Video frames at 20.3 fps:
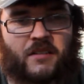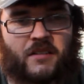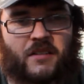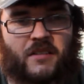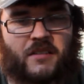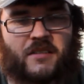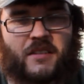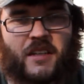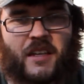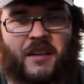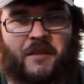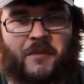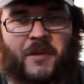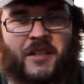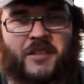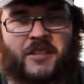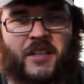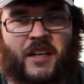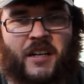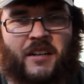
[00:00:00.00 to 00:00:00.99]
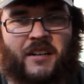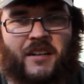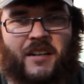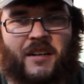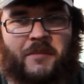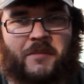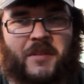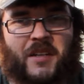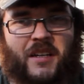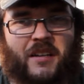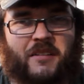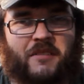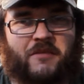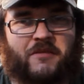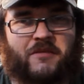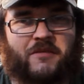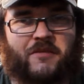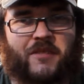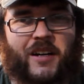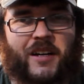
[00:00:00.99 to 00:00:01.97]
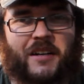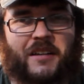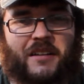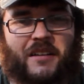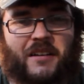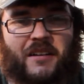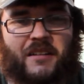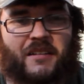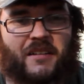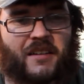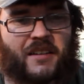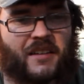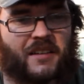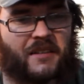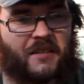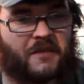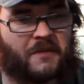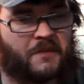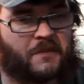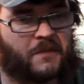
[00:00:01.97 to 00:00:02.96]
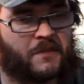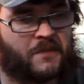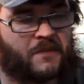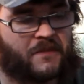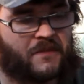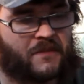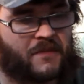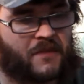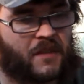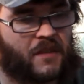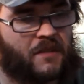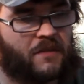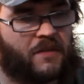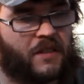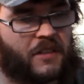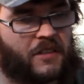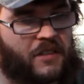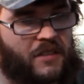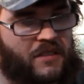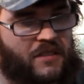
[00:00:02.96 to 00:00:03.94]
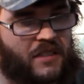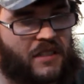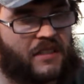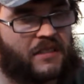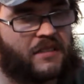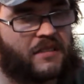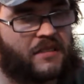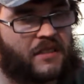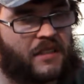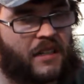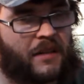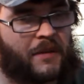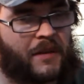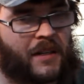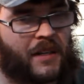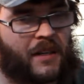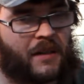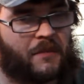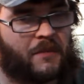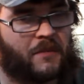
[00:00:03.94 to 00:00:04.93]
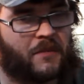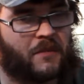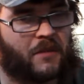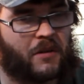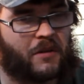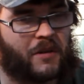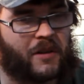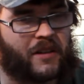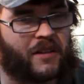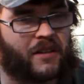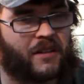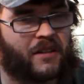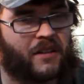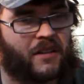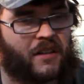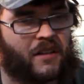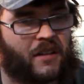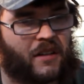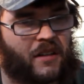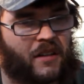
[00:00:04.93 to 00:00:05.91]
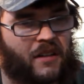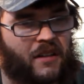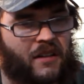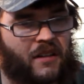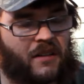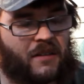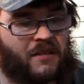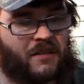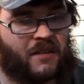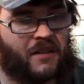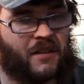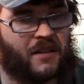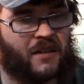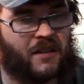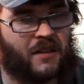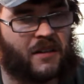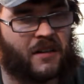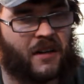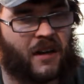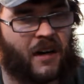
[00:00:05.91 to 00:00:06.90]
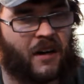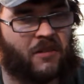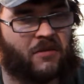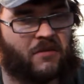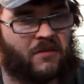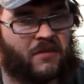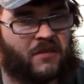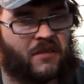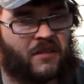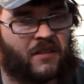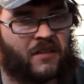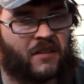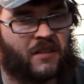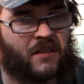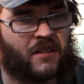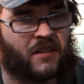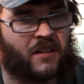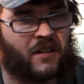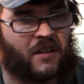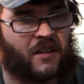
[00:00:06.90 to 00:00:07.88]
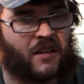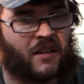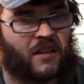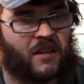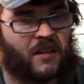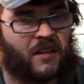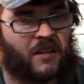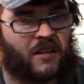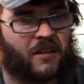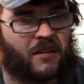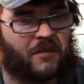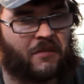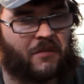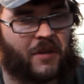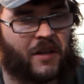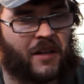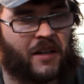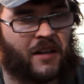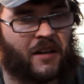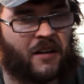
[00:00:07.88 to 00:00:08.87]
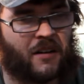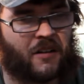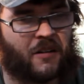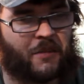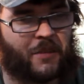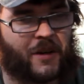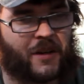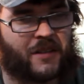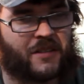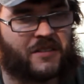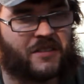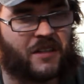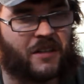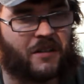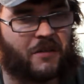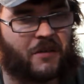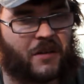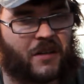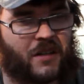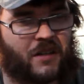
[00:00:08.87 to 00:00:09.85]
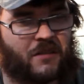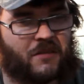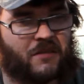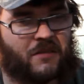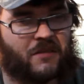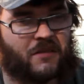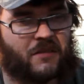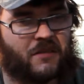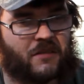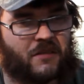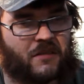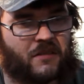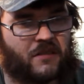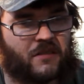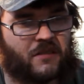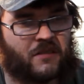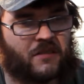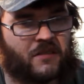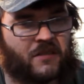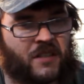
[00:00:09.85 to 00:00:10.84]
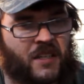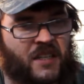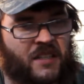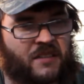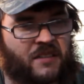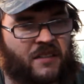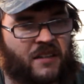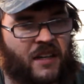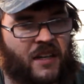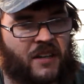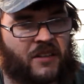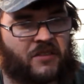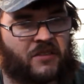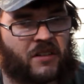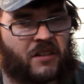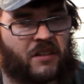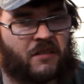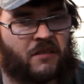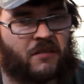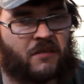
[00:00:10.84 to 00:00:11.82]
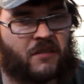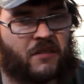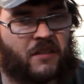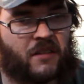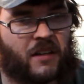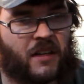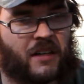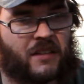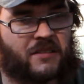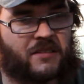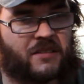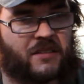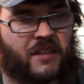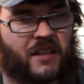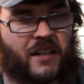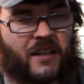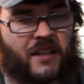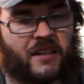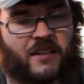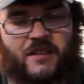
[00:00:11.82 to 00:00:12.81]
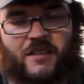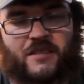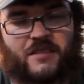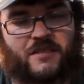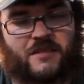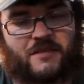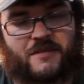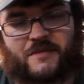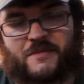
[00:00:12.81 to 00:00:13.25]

to keep my channel updated regularly. And fishing season's coming up. We were out, me and Uncle Percy were out chasing lake trout yesterday, and just